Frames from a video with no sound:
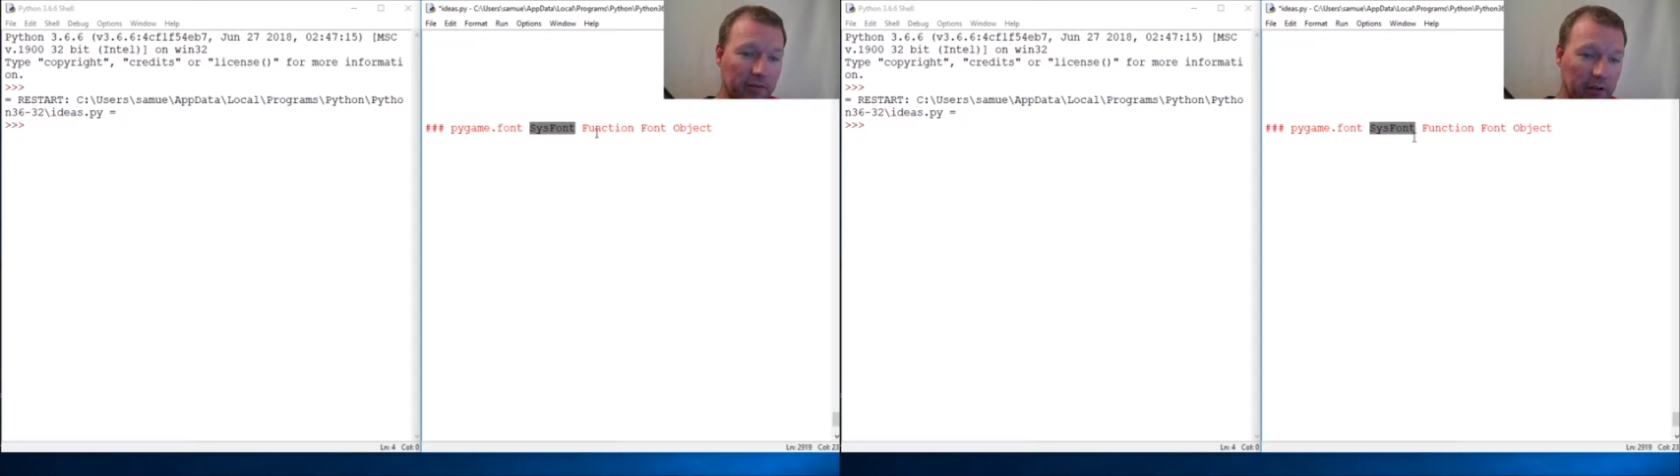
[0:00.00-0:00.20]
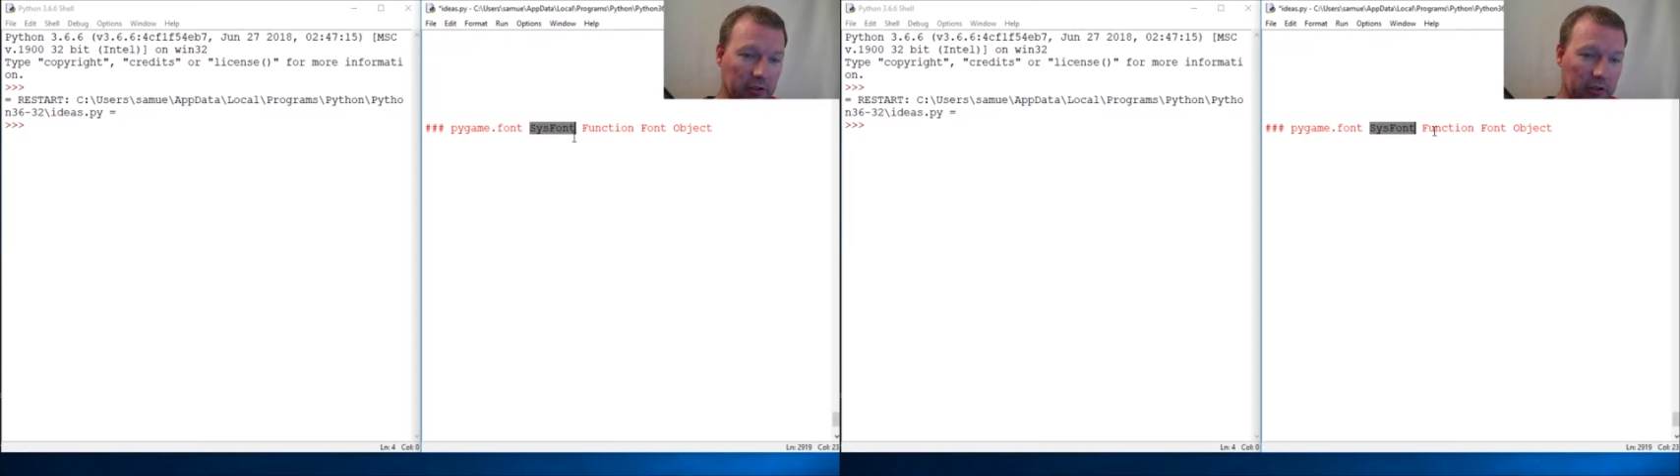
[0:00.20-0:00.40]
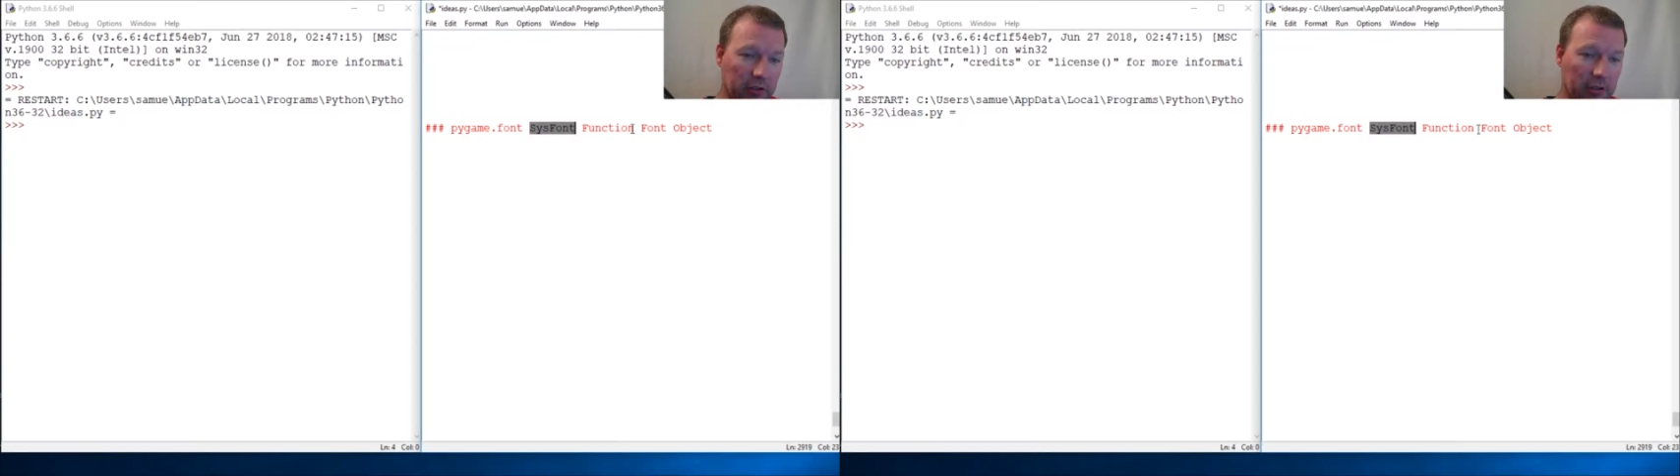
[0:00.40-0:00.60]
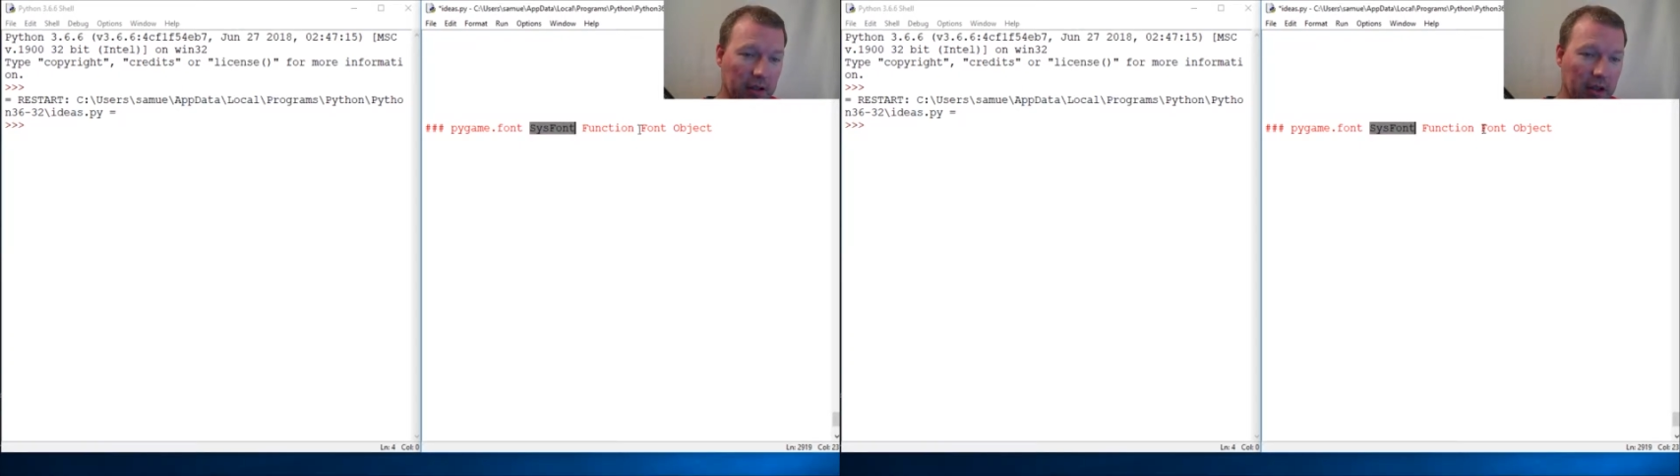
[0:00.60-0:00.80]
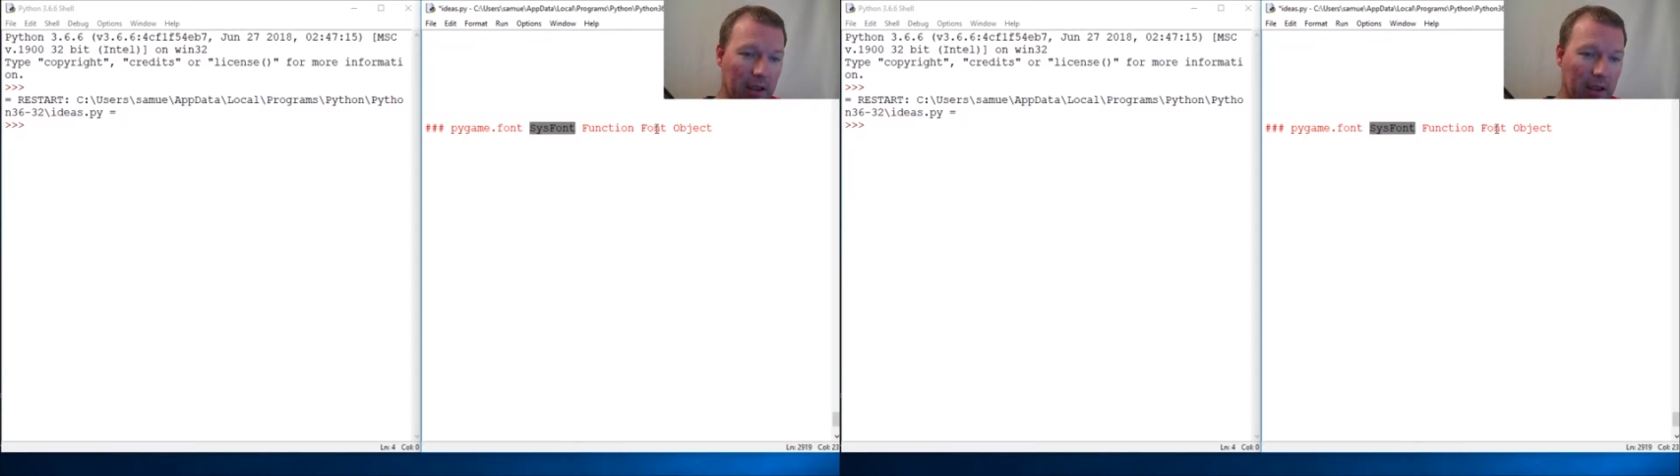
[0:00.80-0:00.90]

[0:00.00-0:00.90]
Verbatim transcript: function,